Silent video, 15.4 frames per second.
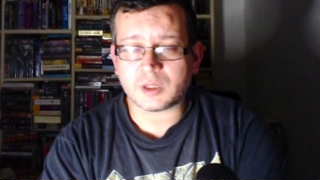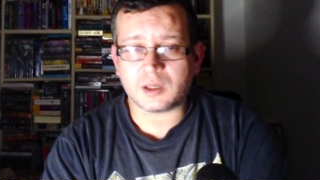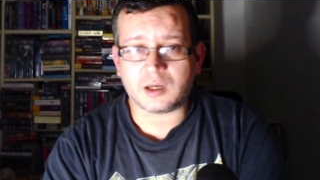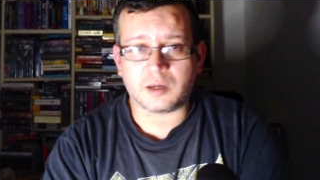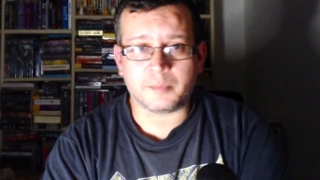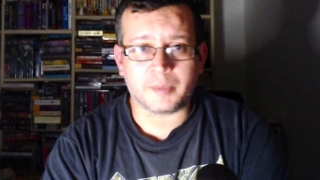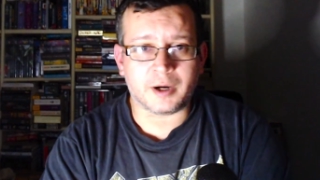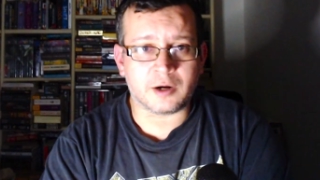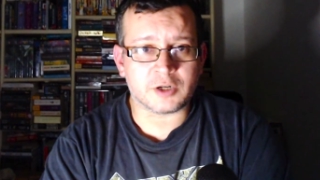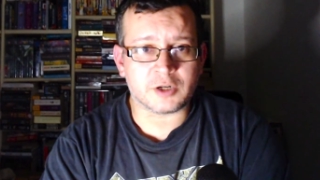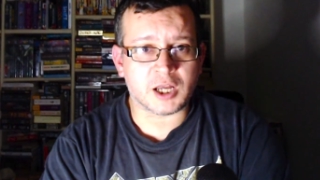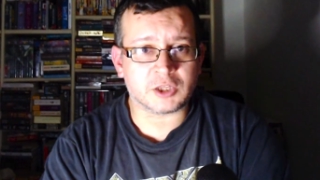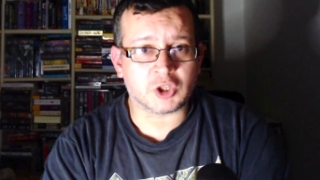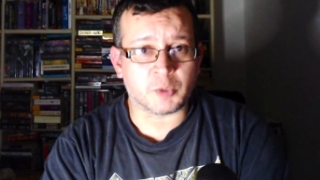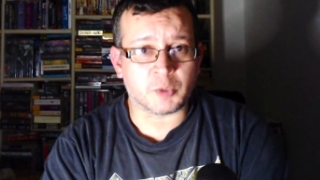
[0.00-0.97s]
about
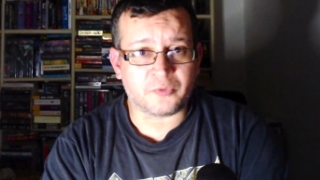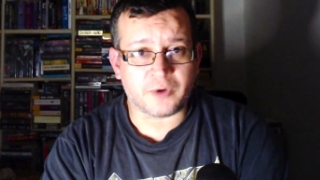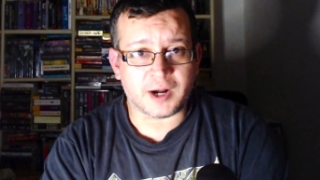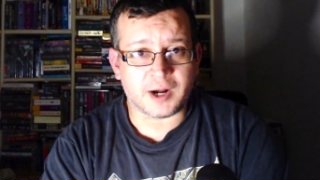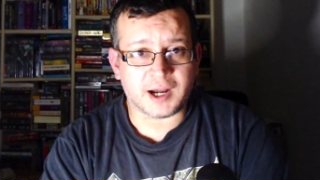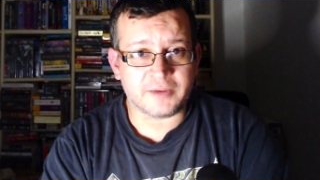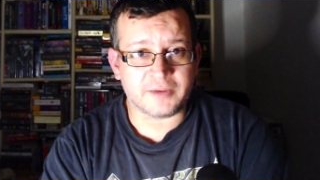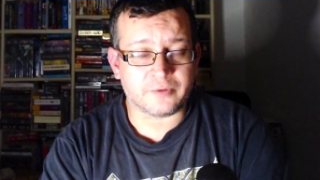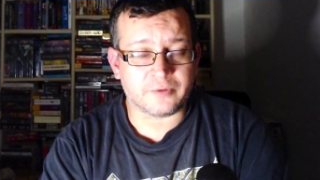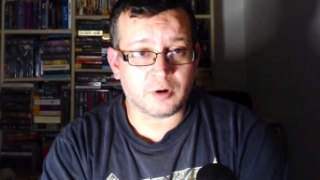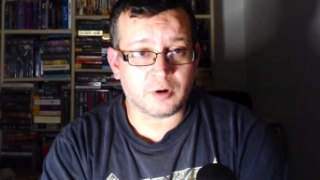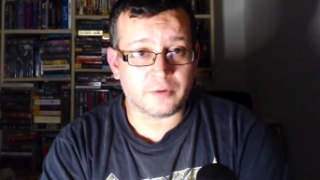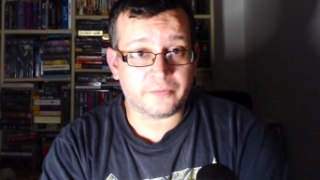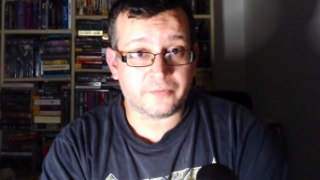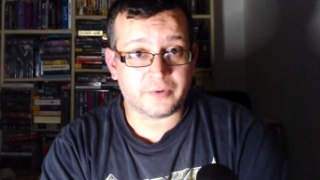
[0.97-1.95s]
a top 5
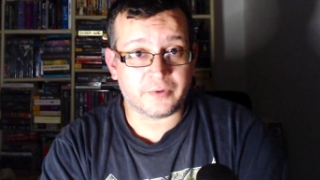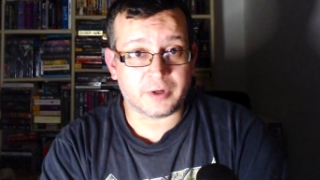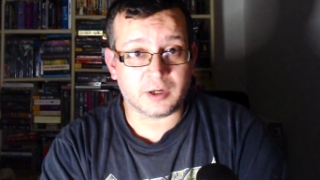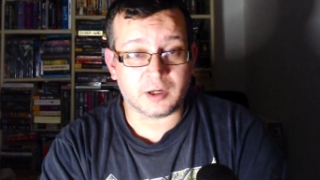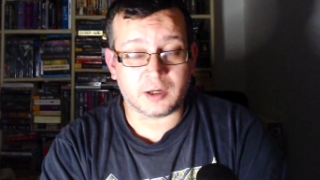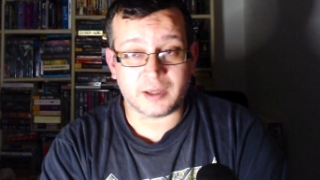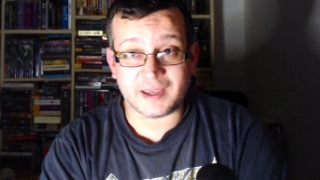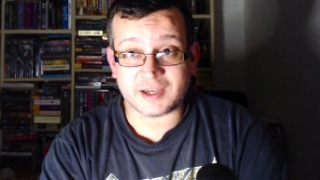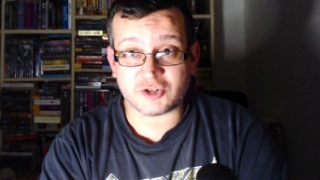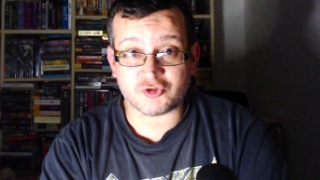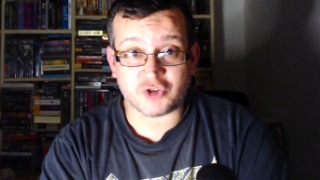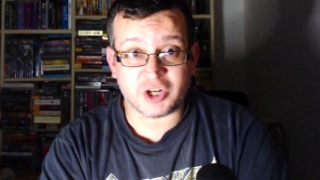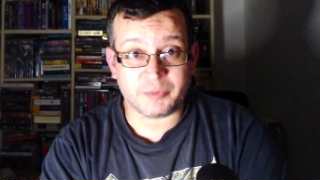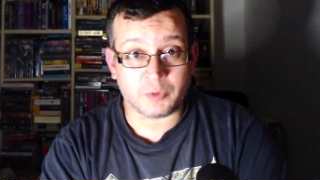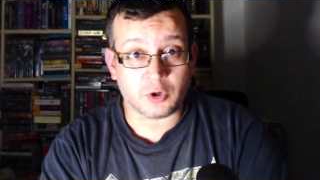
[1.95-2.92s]
of uh,
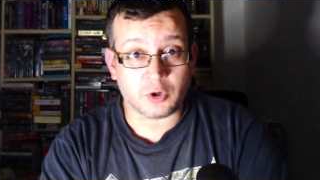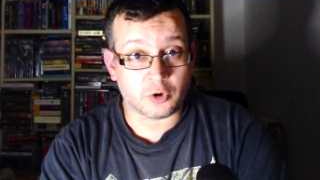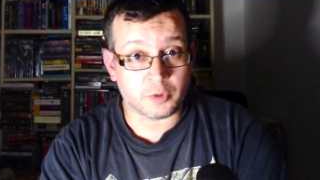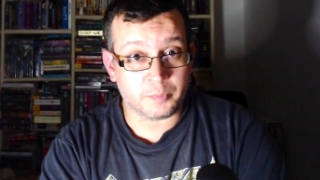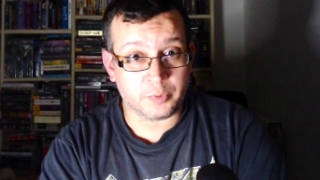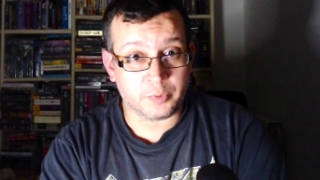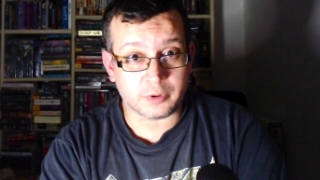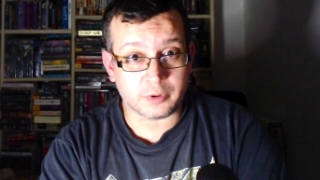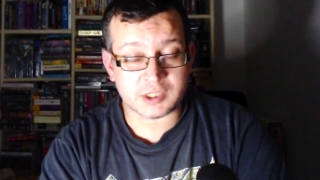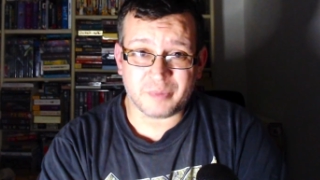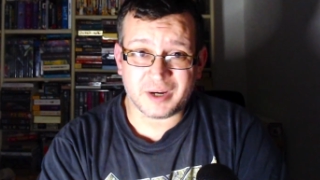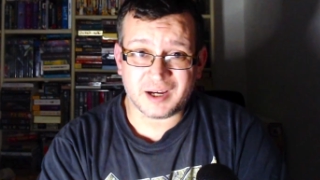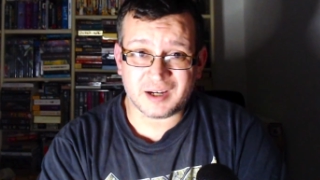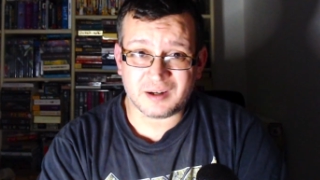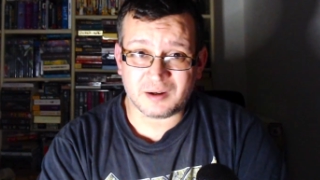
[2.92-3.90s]
extreme horror
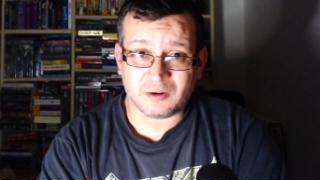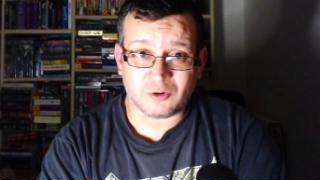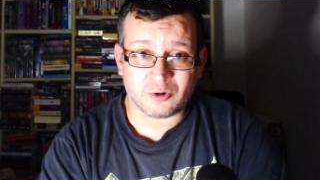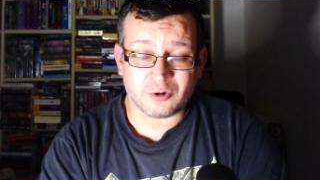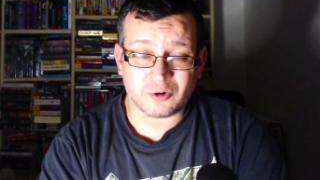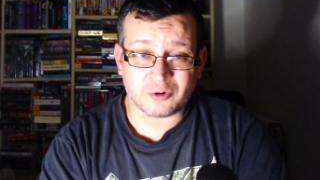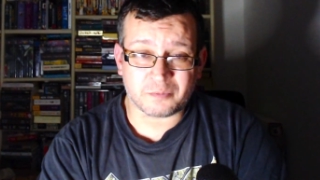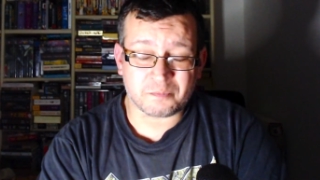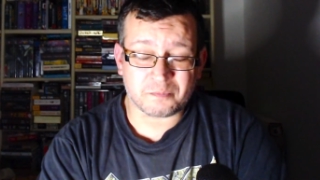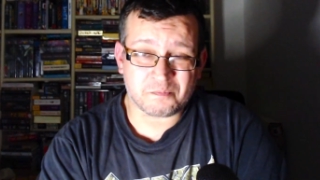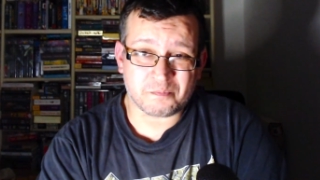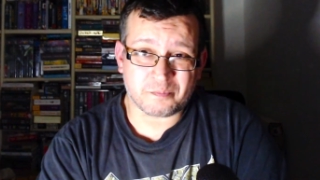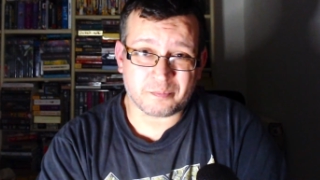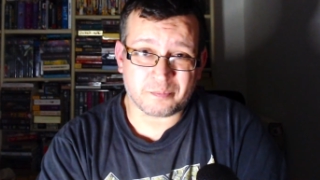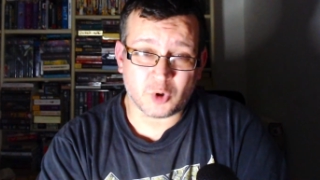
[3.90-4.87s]
books or
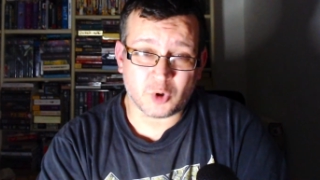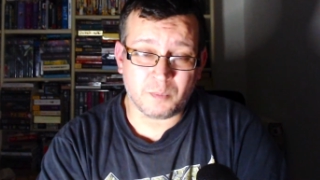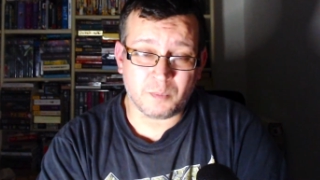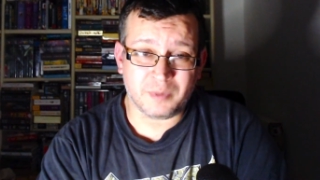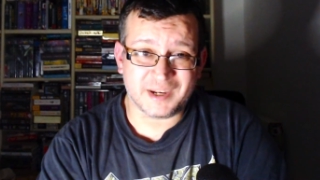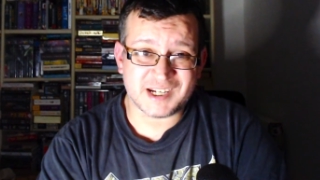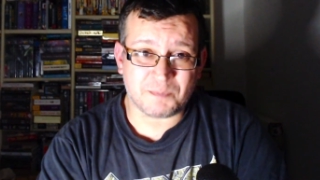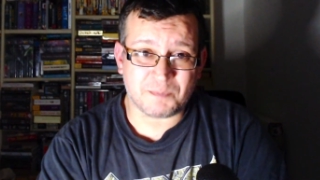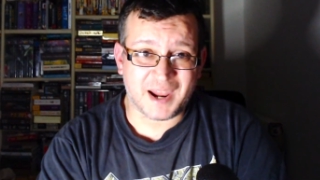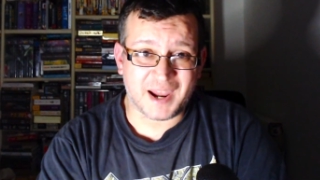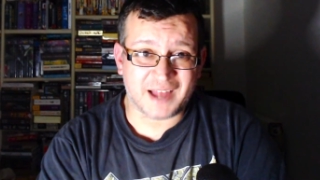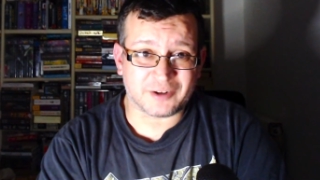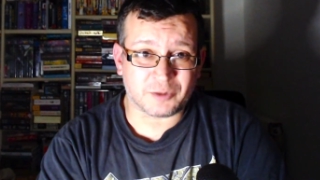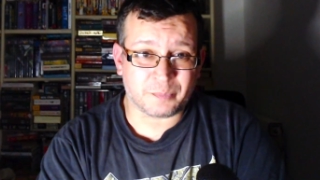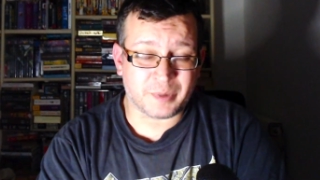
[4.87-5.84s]
probably
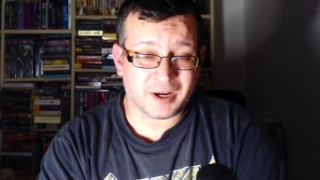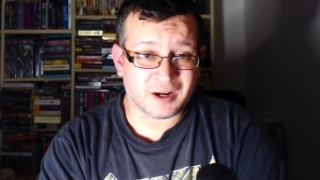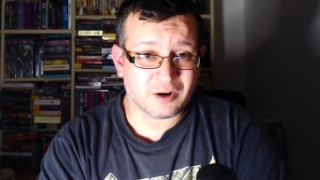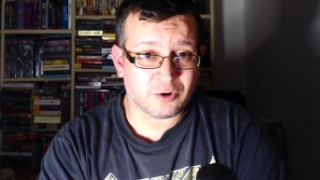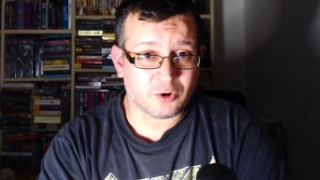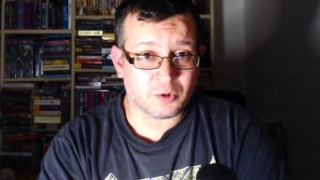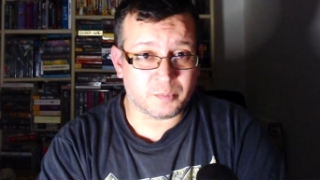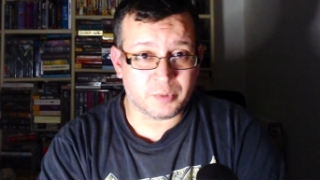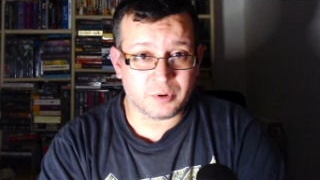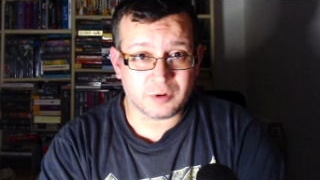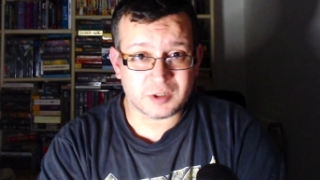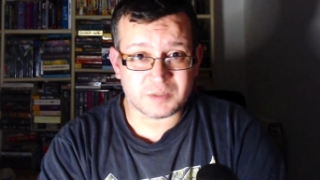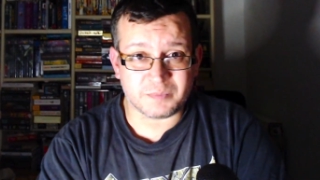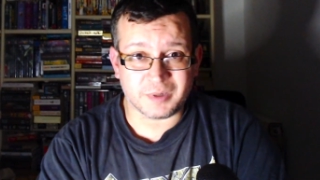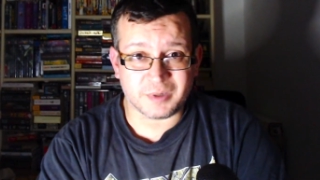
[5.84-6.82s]
splatterpunk horror
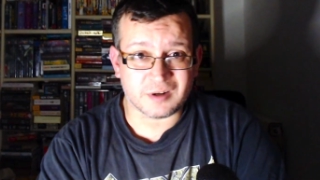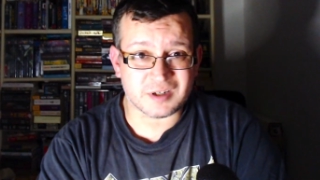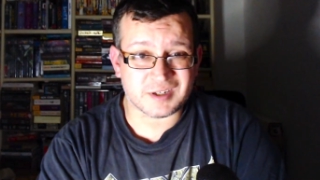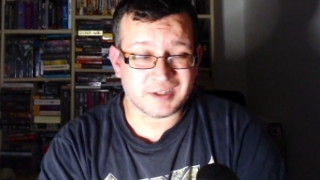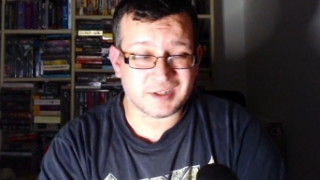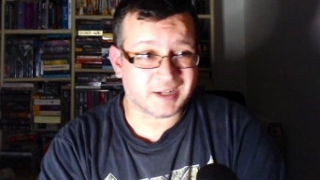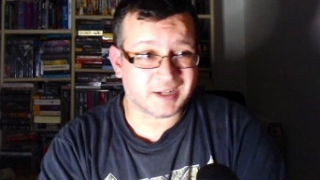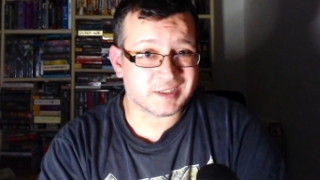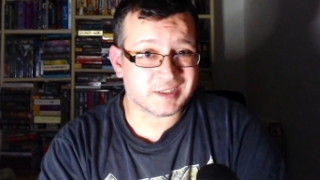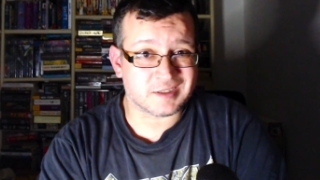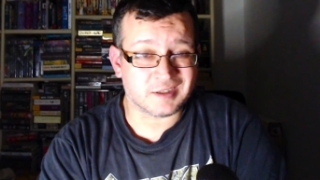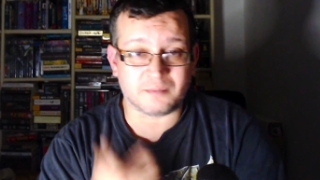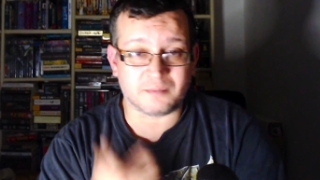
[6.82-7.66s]
books because that's the